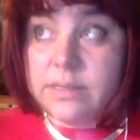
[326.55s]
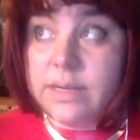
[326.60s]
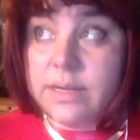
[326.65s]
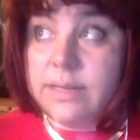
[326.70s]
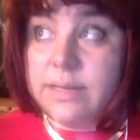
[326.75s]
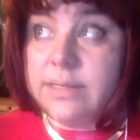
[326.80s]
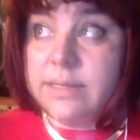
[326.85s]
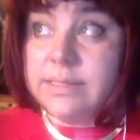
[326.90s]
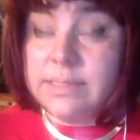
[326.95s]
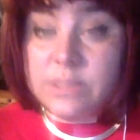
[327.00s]

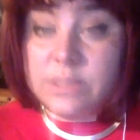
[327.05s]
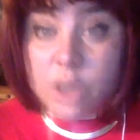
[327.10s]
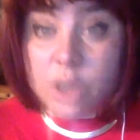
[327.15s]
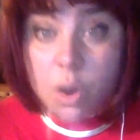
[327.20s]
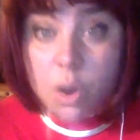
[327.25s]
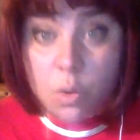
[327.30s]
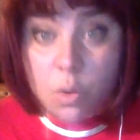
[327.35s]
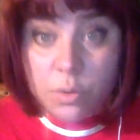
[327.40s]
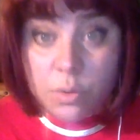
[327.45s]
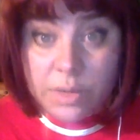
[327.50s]
and this is
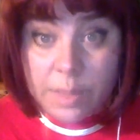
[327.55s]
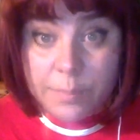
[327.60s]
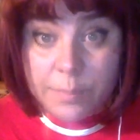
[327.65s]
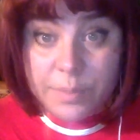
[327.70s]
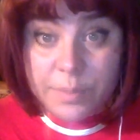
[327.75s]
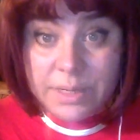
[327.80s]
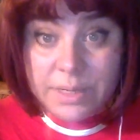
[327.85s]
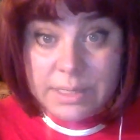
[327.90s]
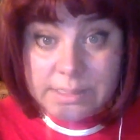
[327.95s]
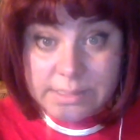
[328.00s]
all
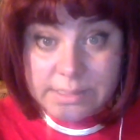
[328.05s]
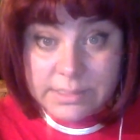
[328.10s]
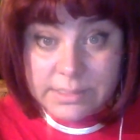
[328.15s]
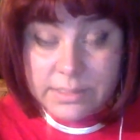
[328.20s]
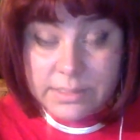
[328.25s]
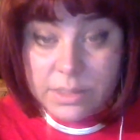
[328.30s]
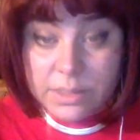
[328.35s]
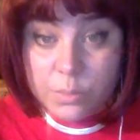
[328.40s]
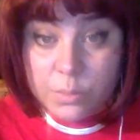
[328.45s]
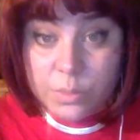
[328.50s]
happening
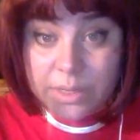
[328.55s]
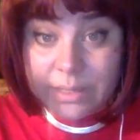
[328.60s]
still